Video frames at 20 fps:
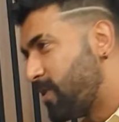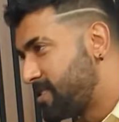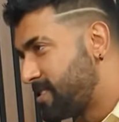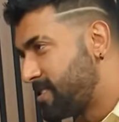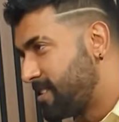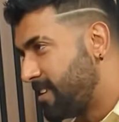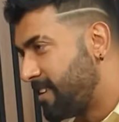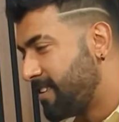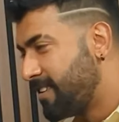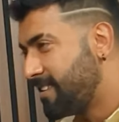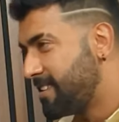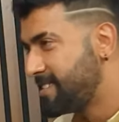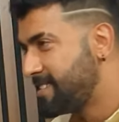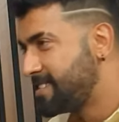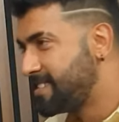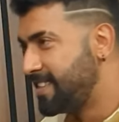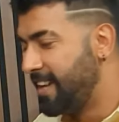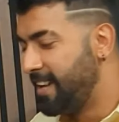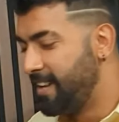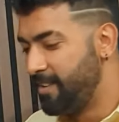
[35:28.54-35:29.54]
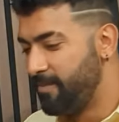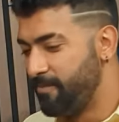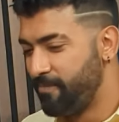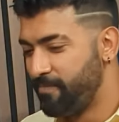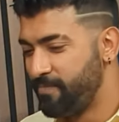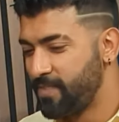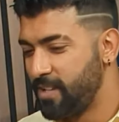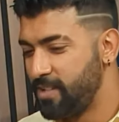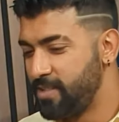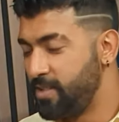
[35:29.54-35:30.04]
Question. So then,
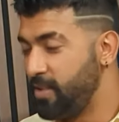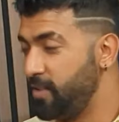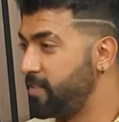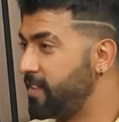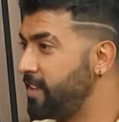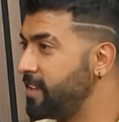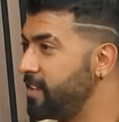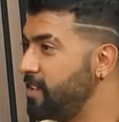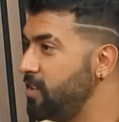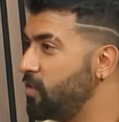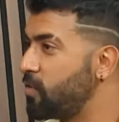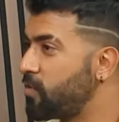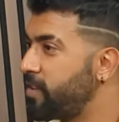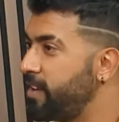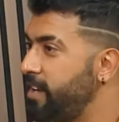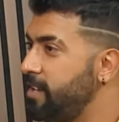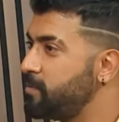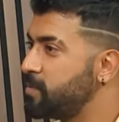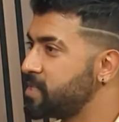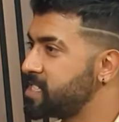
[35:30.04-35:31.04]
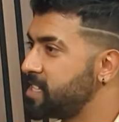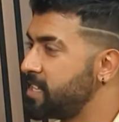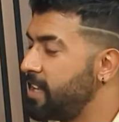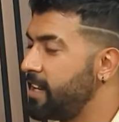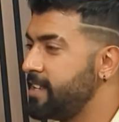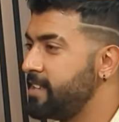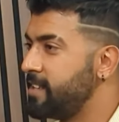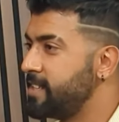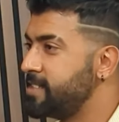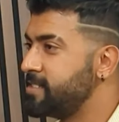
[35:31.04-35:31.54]
do you think Ukraine was a
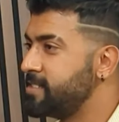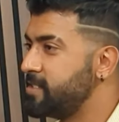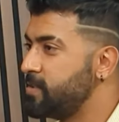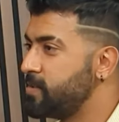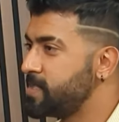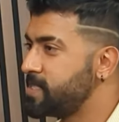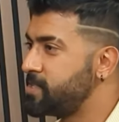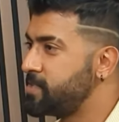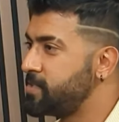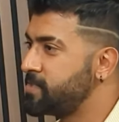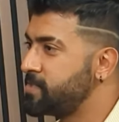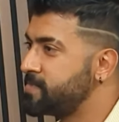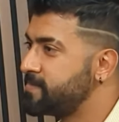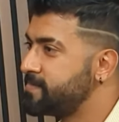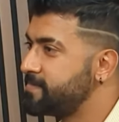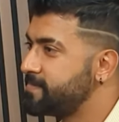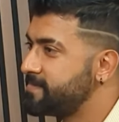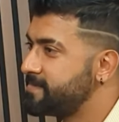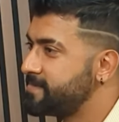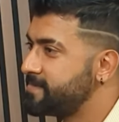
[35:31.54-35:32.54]
line that U.S. drew?